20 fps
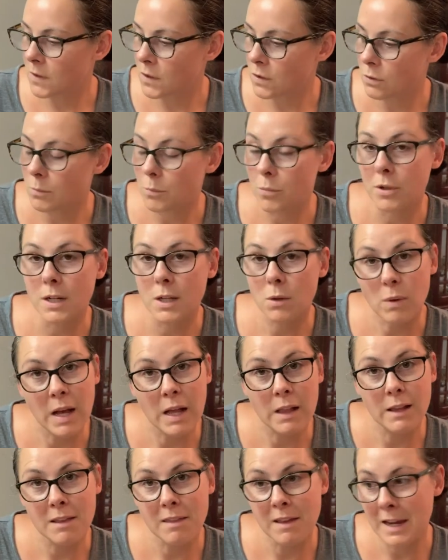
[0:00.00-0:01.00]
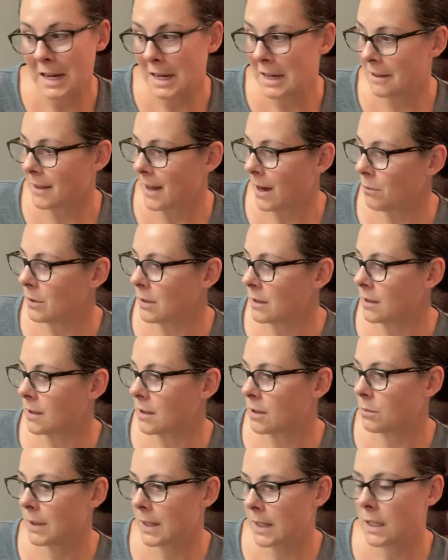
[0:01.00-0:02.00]
Doing pretty well, I think. That was
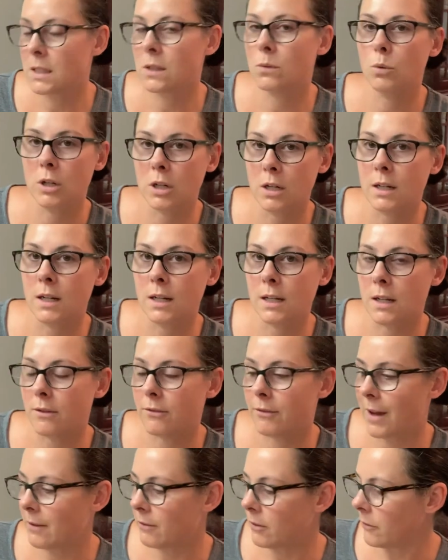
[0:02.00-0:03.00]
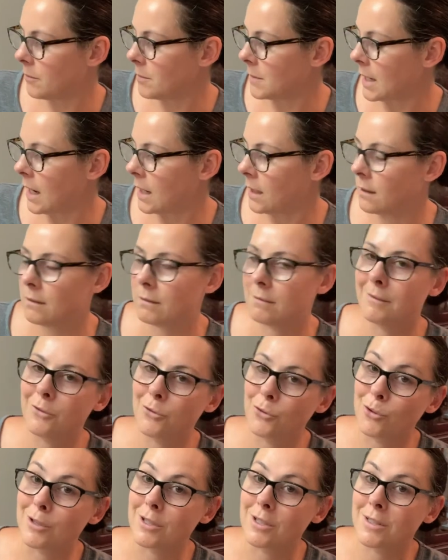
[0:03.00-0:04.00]
three days of work and I got five of them done.
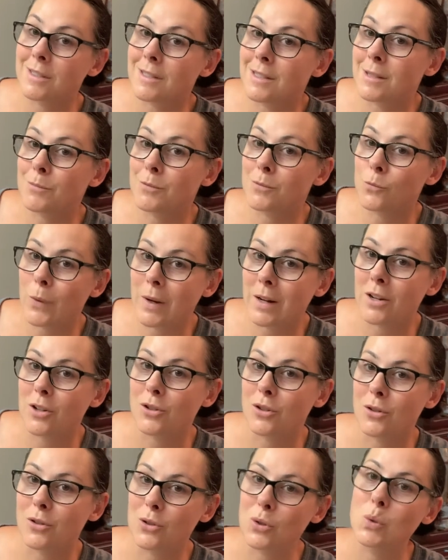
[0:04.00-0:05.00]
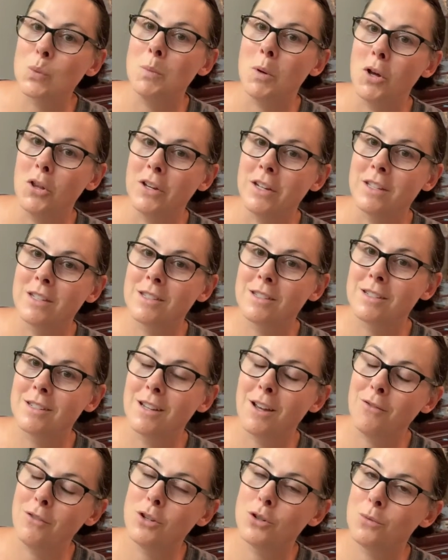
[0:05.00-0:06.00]
Of course, this squares are the smallest
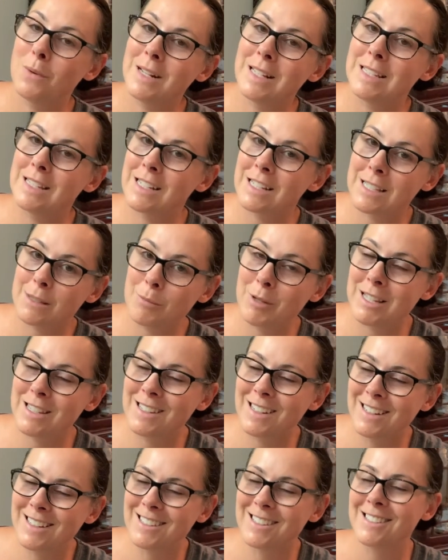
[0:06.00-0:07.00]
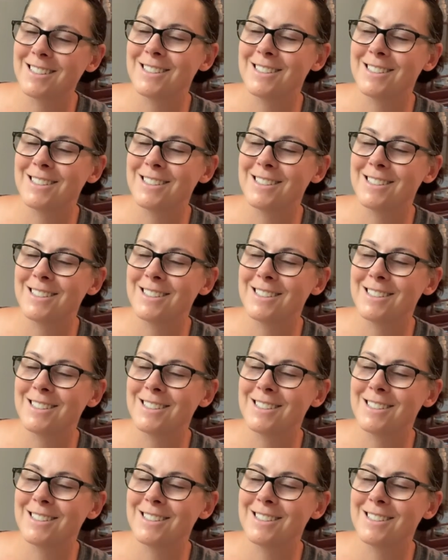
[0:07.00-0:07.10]
of the twenty-six pieces.